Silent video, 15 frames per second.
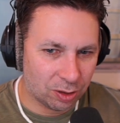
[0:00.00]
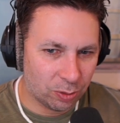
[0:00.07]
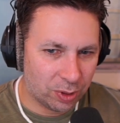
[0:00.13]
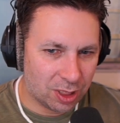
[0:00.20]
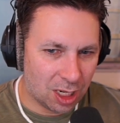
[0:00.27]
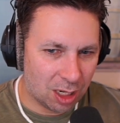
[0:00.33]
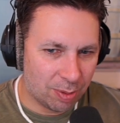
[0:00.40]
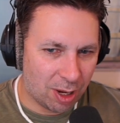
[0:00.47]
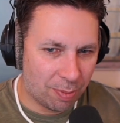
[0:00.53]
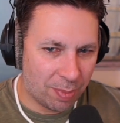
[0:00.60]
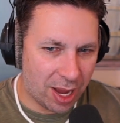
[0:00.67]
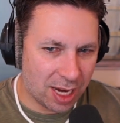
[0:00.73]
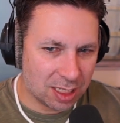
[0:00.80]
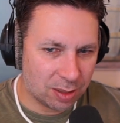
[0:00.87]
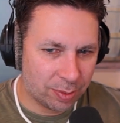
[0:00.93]
Did we talk about
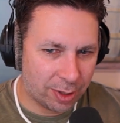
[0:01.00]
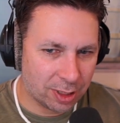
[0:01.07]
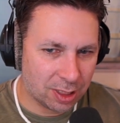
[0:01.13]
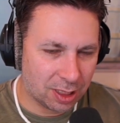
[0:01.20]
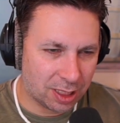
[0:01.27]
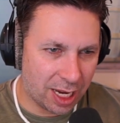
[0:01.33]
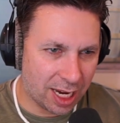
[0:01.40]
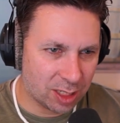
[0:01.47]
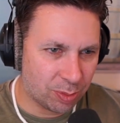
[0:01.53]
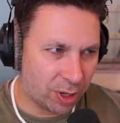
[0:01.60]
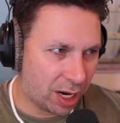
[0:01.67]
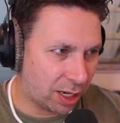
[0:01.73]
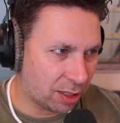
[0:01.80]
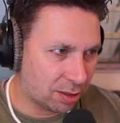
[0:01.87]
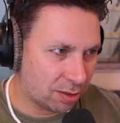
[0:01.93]
maximizing tax
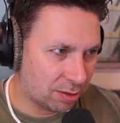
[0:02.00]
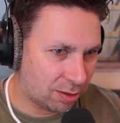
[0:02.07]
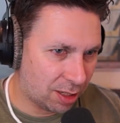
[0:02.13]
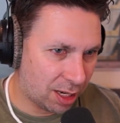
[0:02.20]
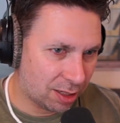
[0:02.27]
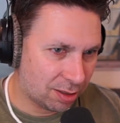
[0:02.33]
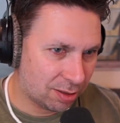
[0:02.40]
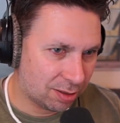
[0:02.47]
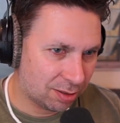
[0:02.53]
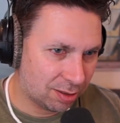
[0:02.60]
brackets yet?